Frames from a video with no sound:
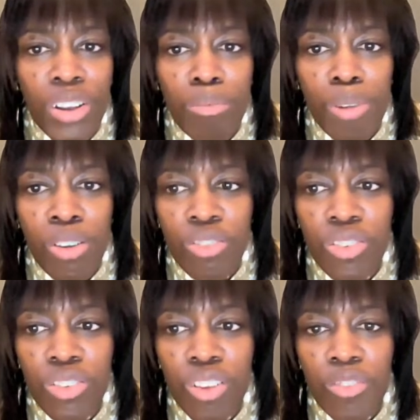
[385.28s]
their venom
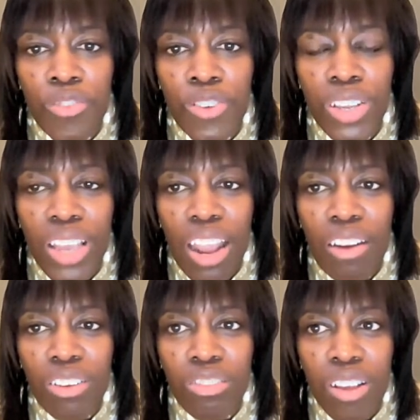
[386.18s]
arsenals are fully
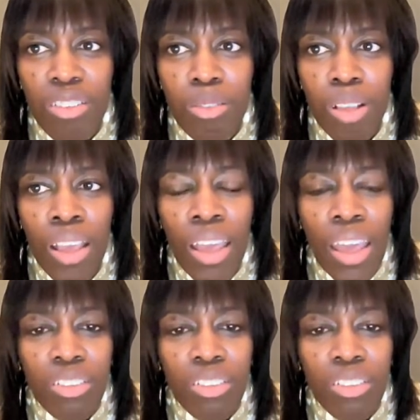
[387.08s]
characterized.